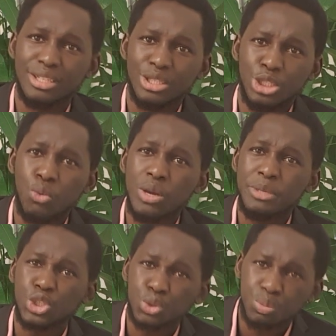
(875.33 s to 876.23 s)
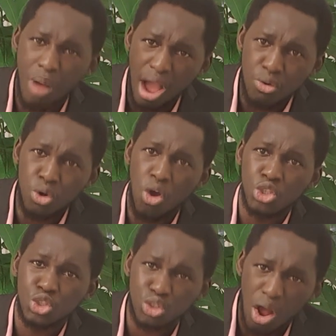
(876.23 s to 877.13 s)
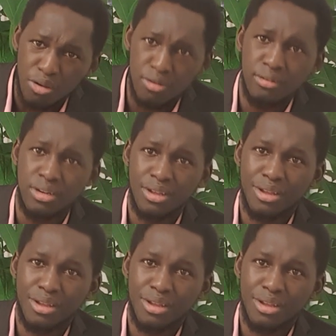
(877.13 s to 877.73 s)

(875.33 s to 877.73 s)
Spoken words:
You will be smuggled or struggle